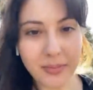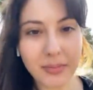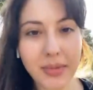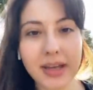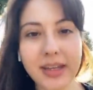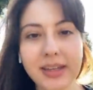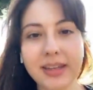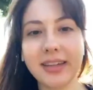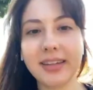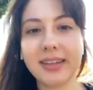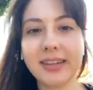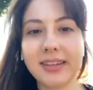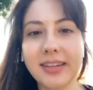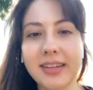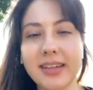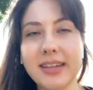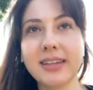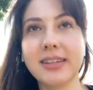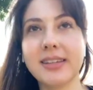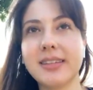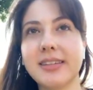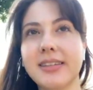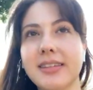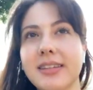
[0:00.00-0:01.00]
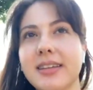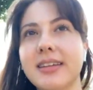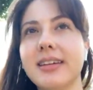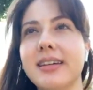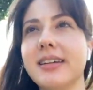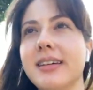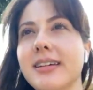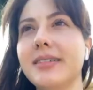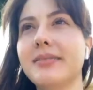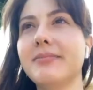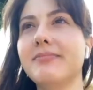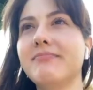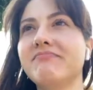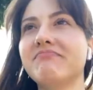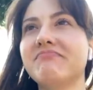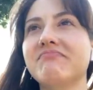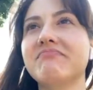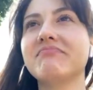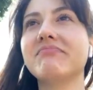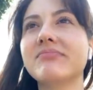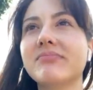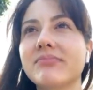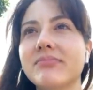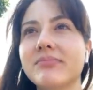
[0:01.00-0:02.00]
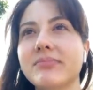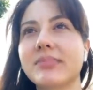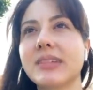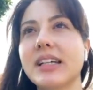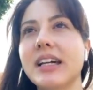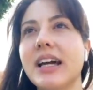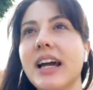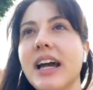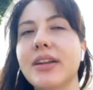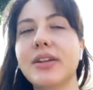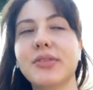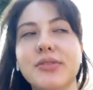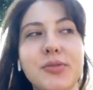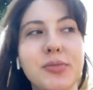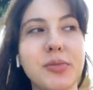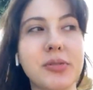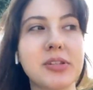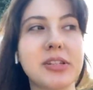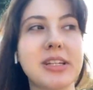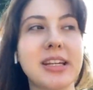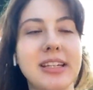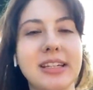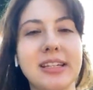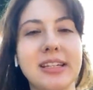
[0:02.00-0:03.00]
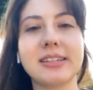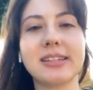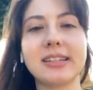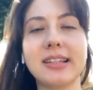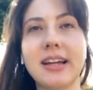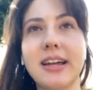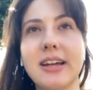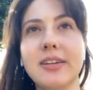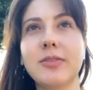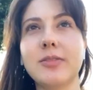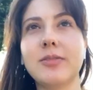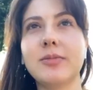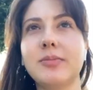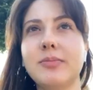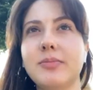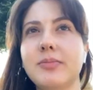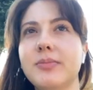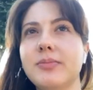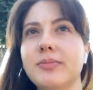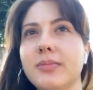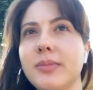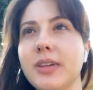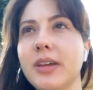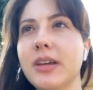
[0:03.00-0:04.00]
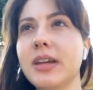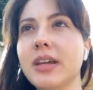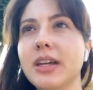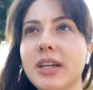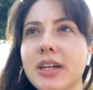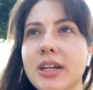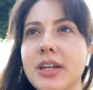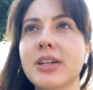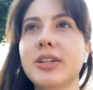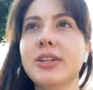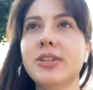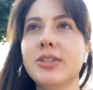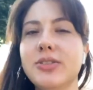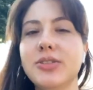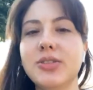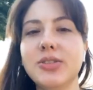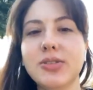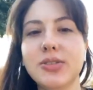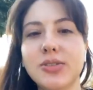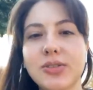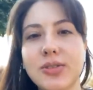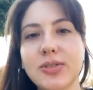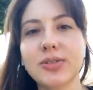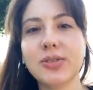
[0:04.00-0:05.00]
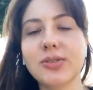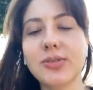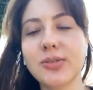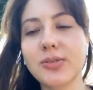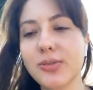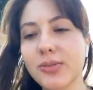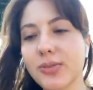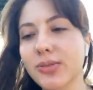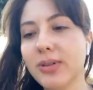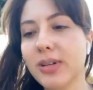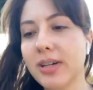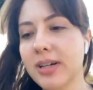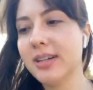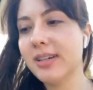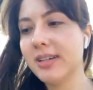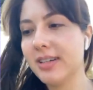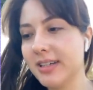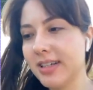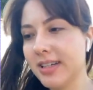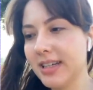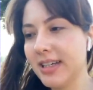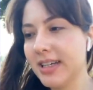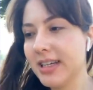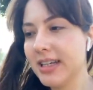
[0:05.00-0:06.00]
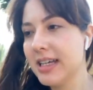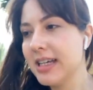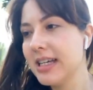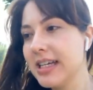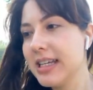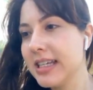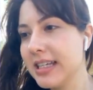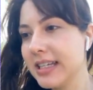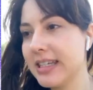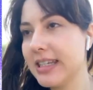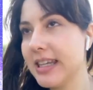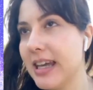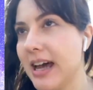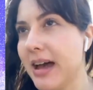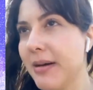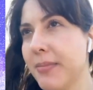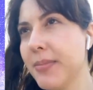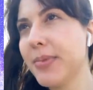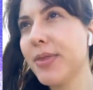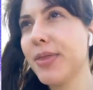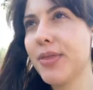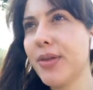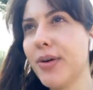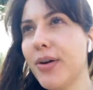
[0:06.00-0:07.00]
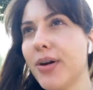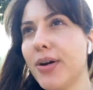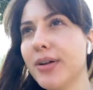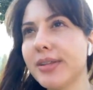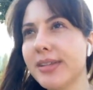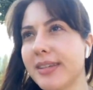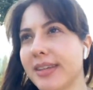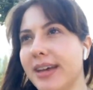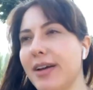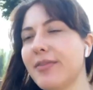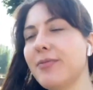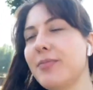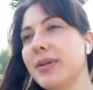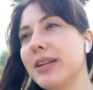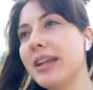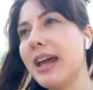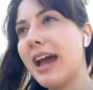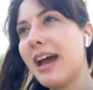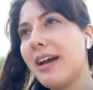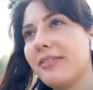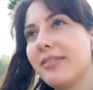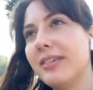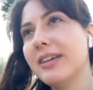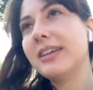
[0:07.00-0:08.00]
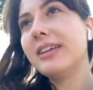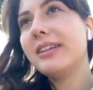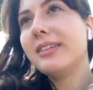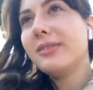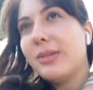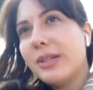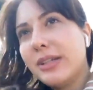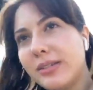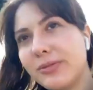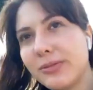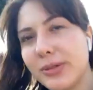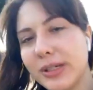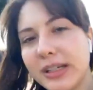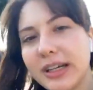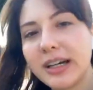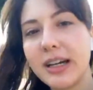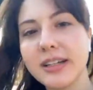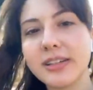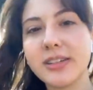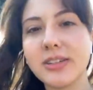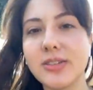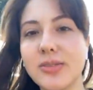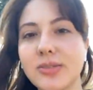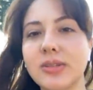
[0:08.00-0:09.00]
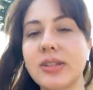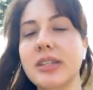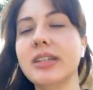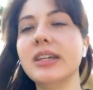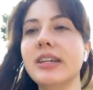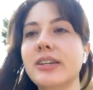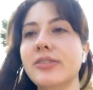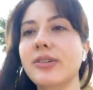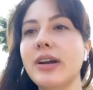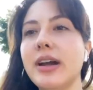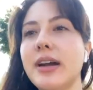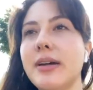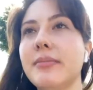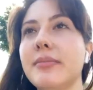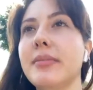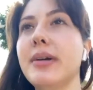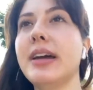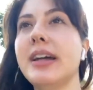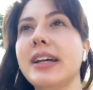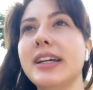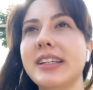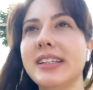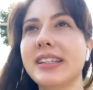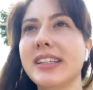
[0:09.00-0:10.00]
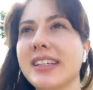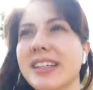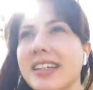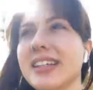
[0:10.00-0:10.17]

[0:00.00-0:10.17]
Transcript: making this kind of spontaneous live due to some thoughts I've been having in regards to Enneagram and